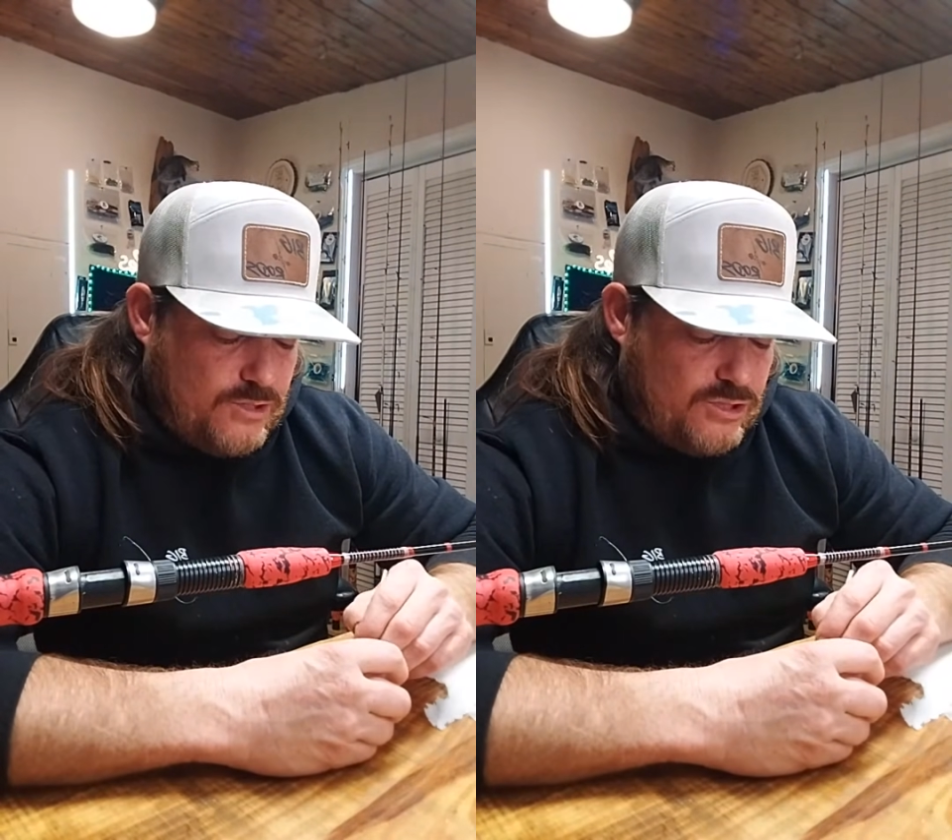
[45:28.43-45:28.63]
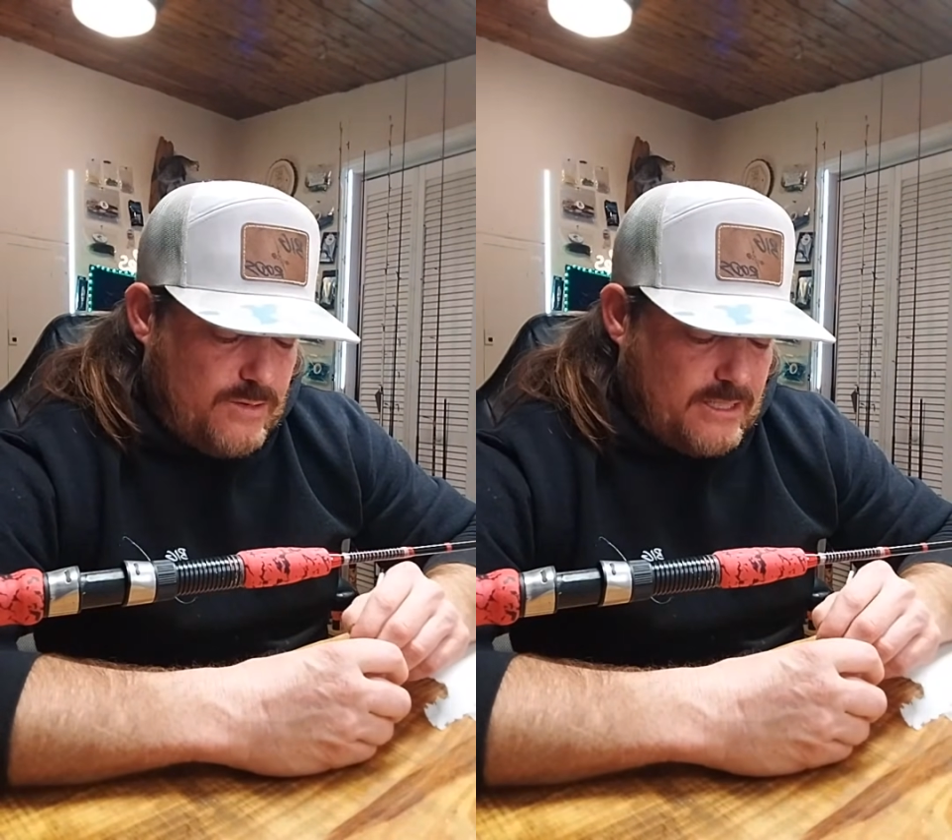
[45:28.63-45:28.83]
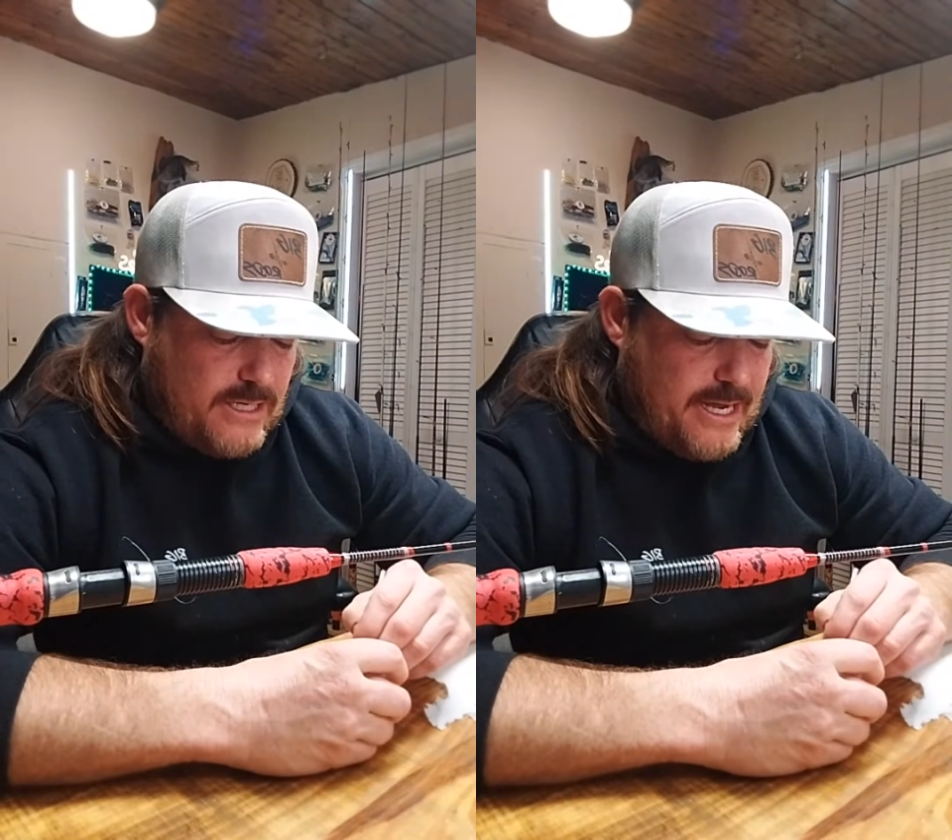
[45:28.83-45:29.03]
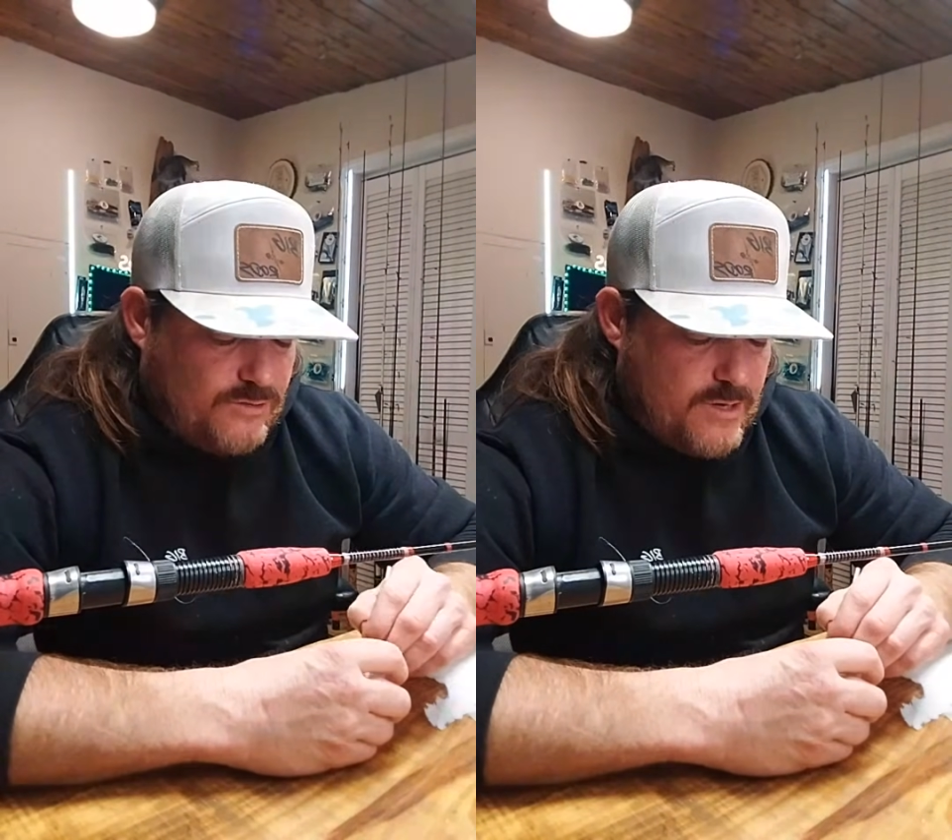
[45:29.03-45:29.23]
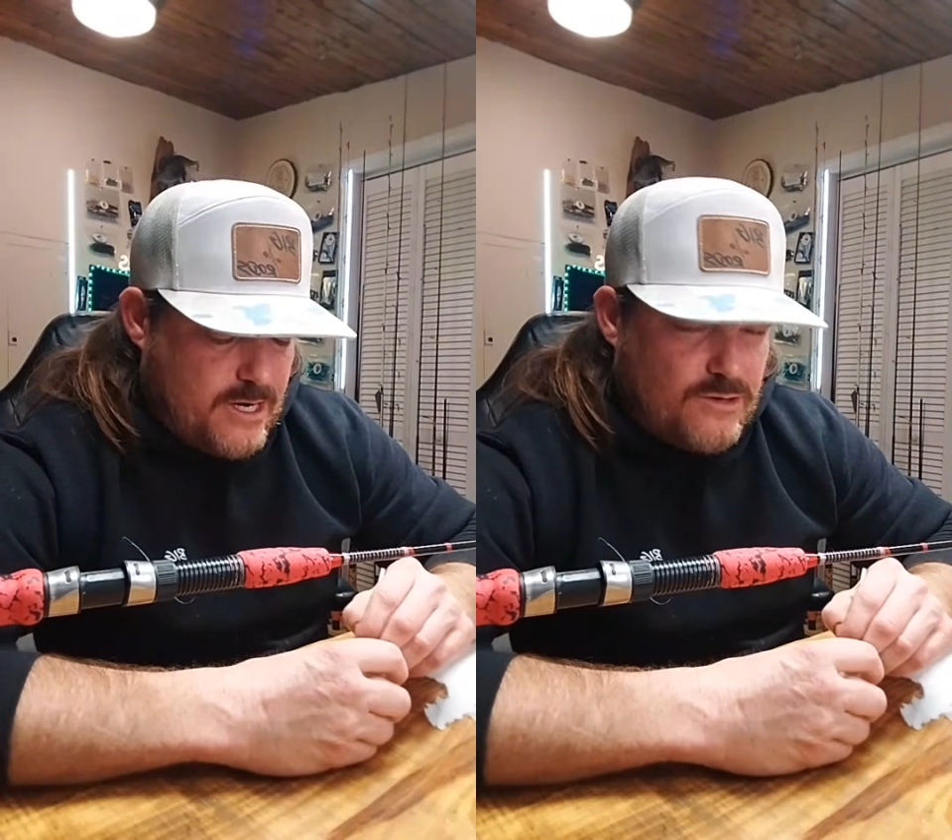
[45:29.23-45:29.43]
Shoot, that's a
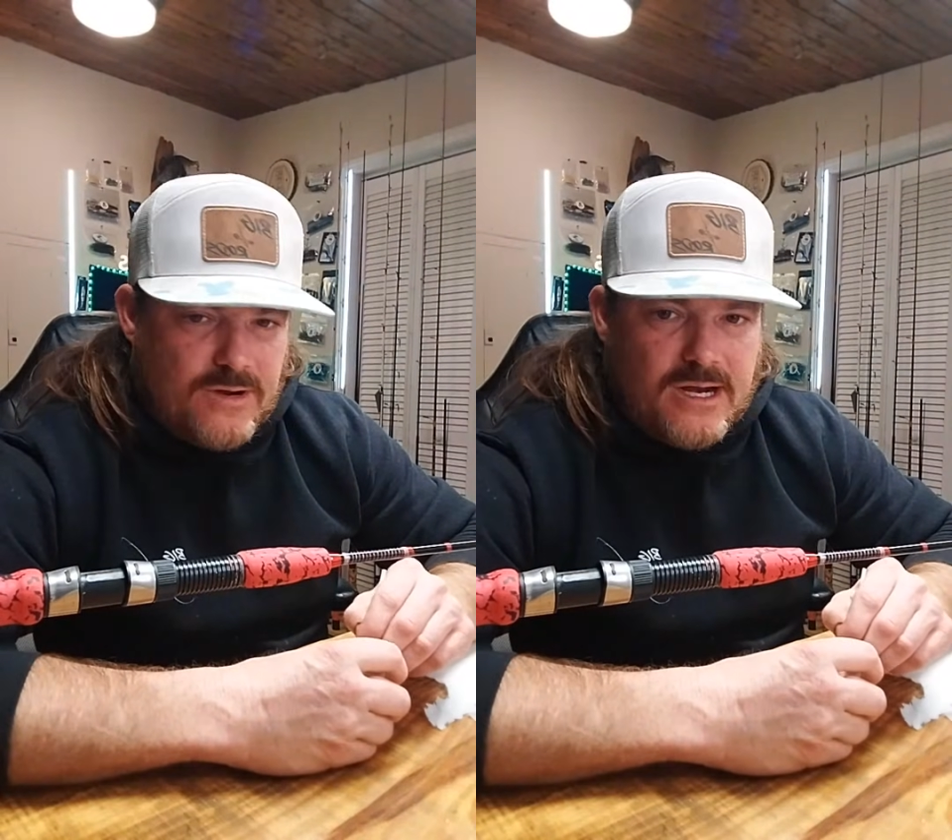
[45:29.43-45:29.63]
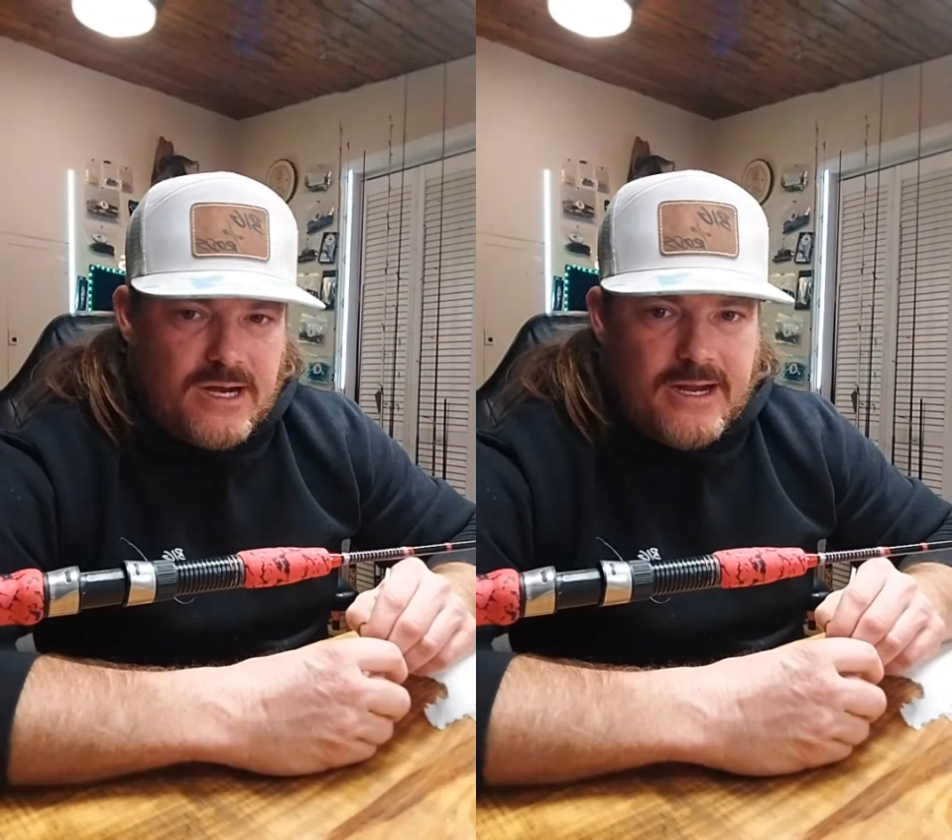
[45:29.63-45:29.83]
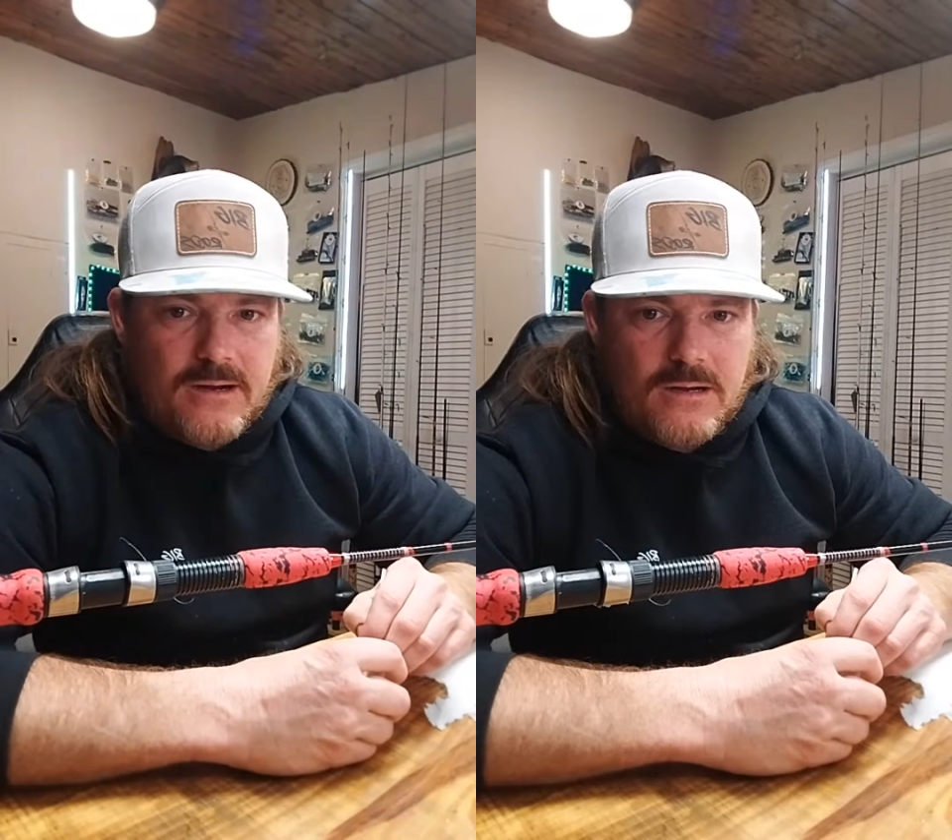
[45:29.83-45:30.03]
nice record right there.